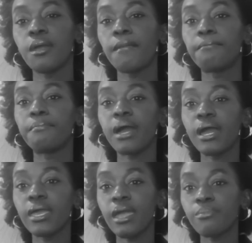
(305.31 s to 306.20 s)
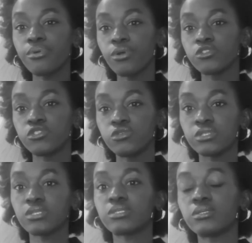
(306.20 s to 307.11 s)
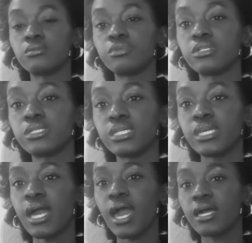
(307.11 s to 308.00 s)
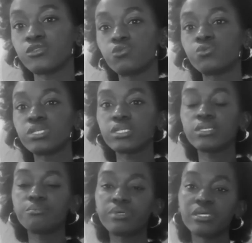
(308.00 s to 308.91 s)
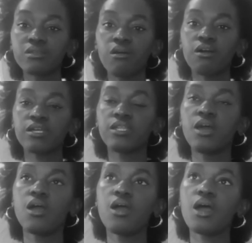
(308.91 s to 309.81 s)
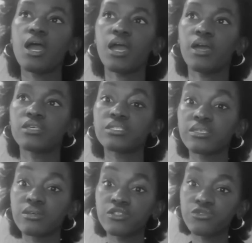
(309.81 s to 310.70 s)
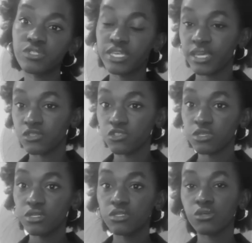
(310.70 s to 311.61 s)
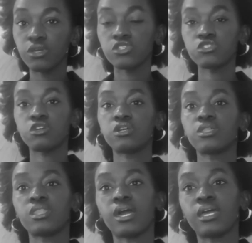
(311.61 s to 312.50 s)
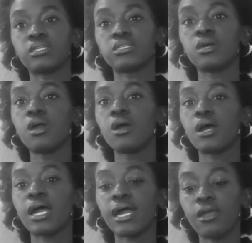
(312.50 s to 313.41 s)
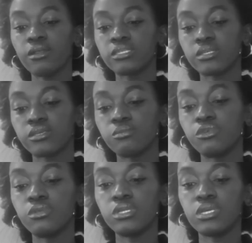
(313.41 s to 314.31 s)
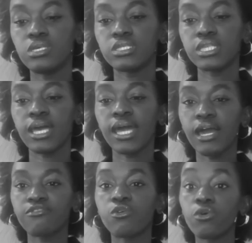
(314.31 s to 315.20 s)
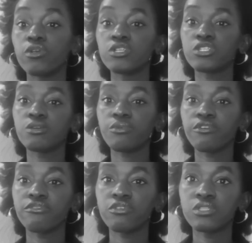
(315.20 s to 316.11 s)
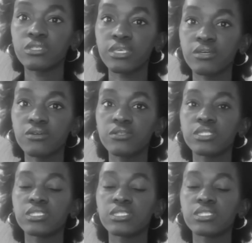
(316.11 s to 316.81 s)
my approach to sustainability has really been on skills retention, so ensuring that artisan communities have ownership of their skills,